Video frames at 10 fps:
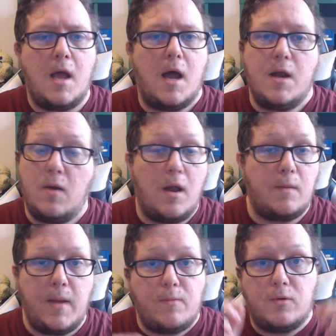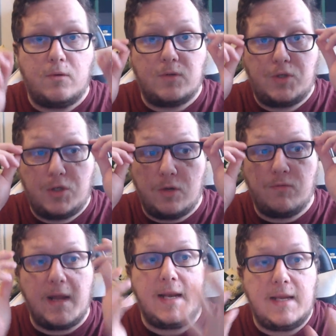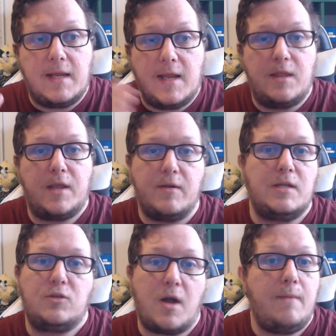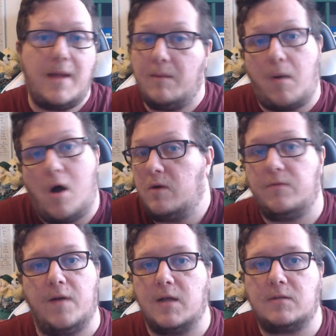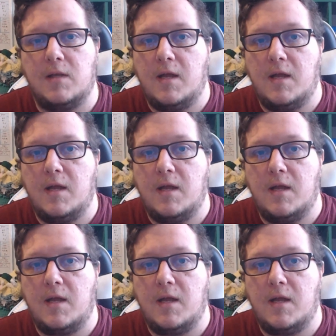I know a lot of people should really, in theory, try and make Pong first.